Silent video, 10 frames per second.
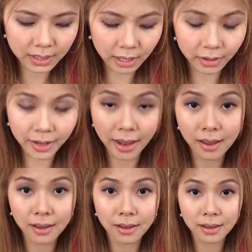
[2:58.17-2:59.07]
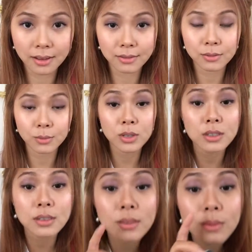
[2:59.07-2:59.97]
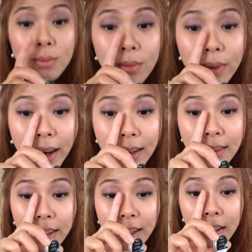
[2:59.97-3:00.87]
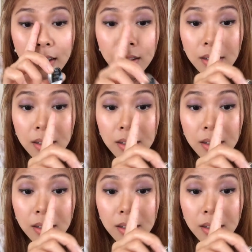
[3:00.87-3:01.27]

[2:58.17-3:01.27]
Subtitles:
area, which is right here,